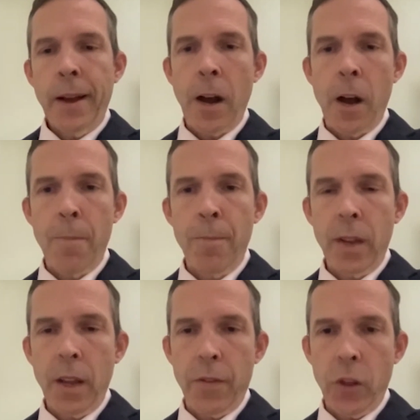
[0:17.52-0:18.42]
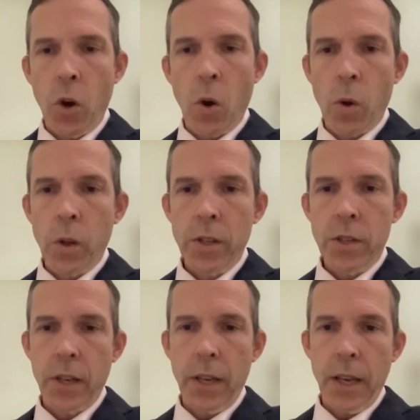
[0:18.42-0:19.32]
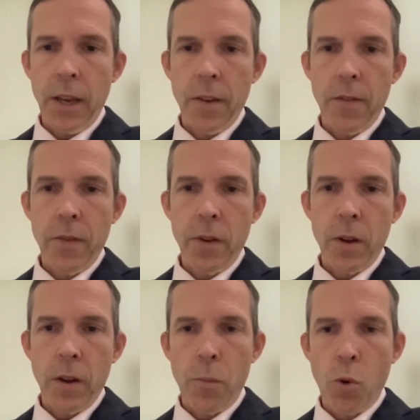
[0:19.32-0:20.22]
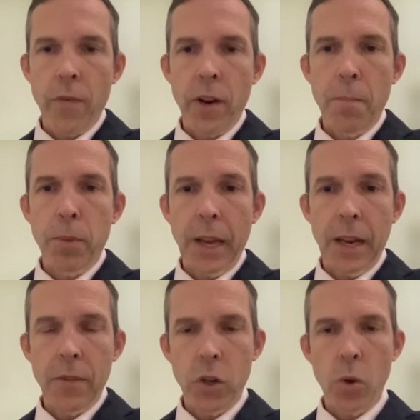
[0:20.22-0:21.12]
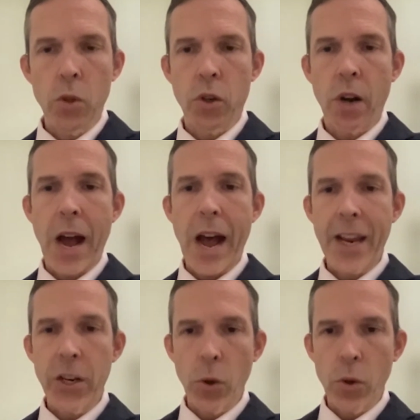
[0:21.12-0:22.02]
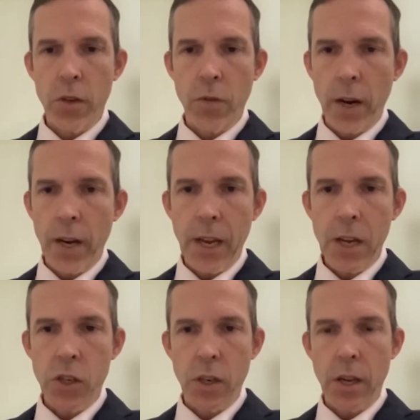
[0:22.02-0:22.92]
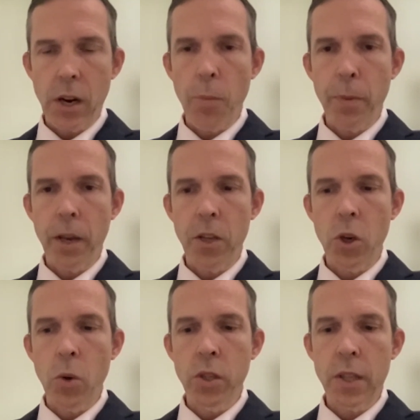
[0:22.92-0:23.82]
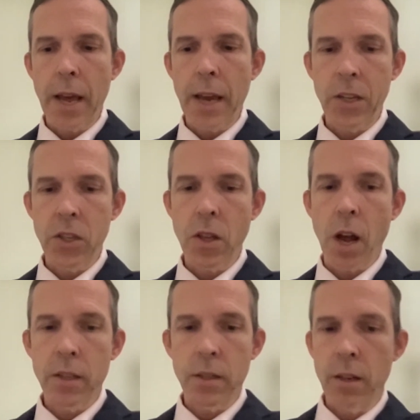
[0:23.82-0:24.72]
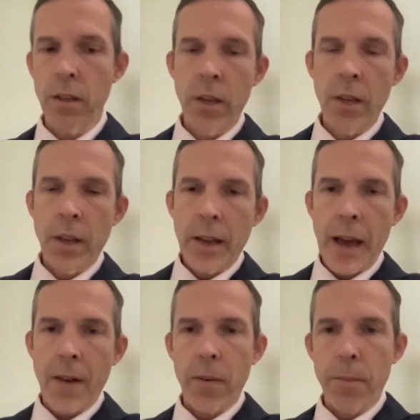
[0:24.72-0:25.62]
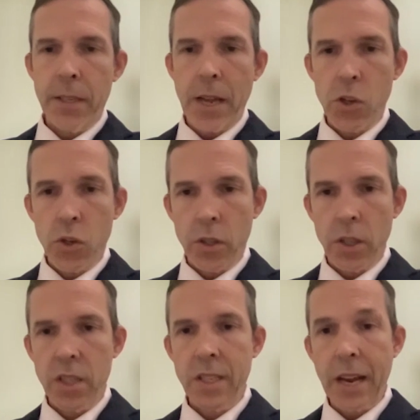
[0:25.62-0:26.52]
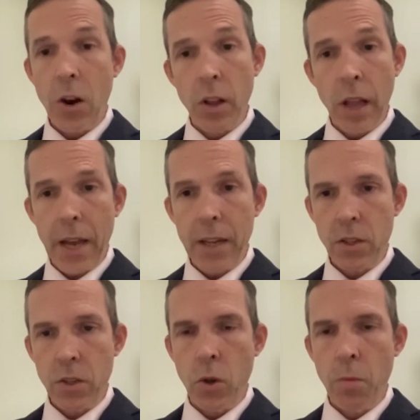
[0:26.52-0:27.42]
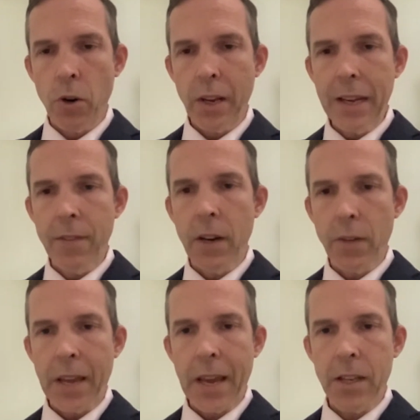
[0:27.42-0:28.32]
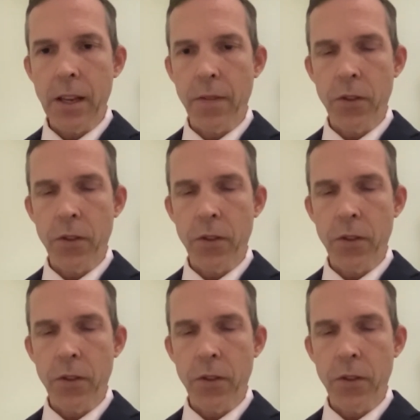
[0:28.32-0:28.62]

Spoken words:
if the goal is to give a more of an ablative dose or high dose of radiation therapy, a dose that is thought to have a potential to sterilize the tumor, even if the